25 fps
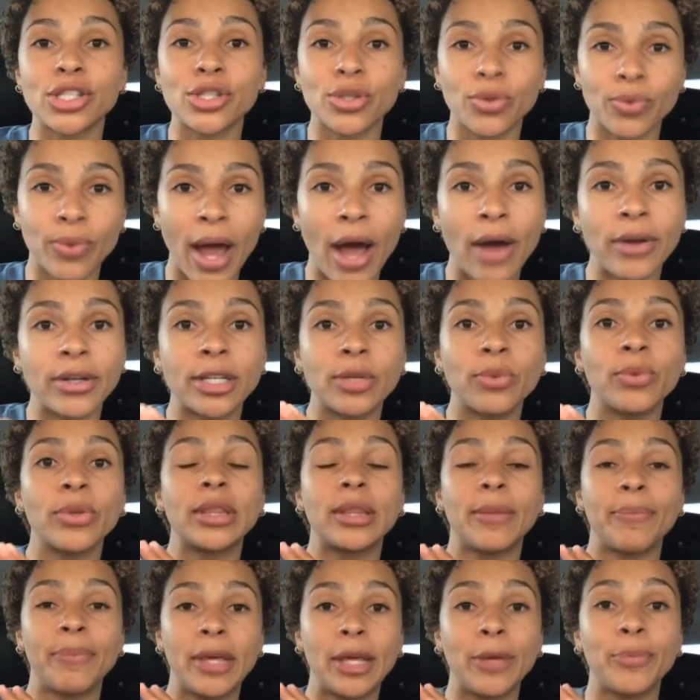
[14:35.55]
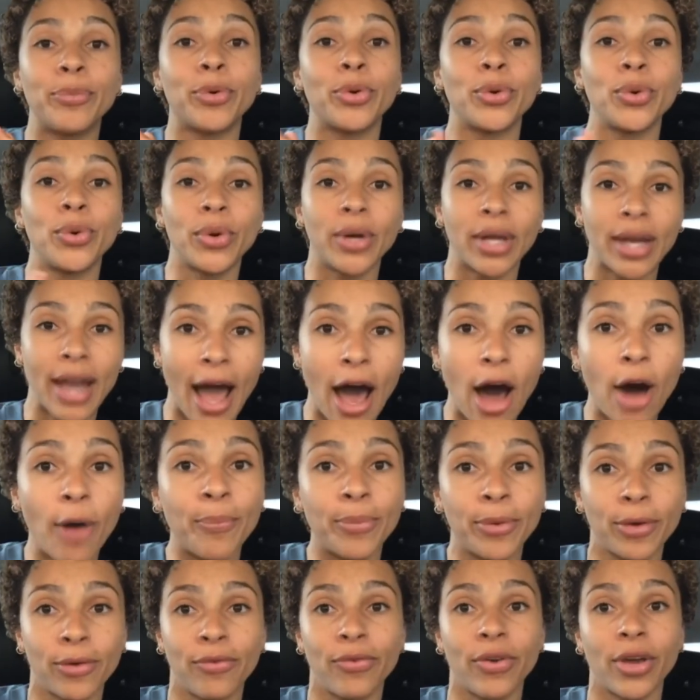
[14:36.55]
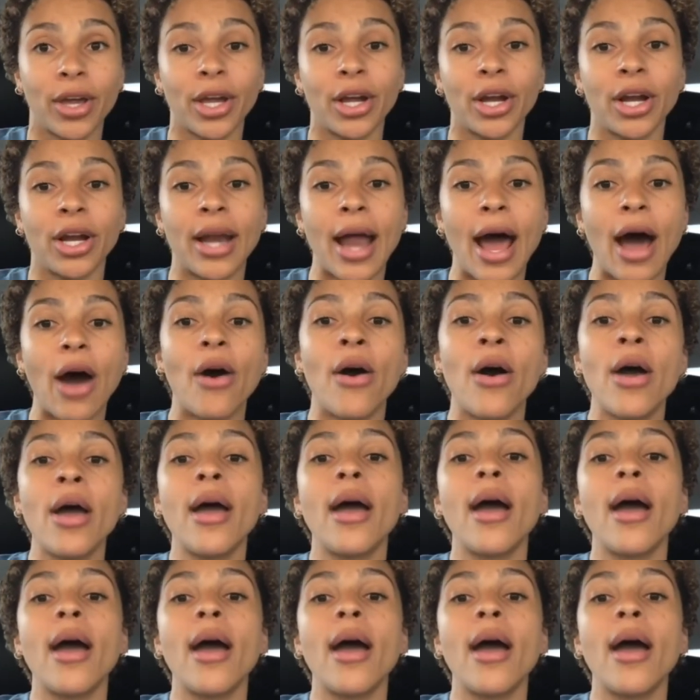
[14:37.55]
surrounded with the people who can help you figure it out.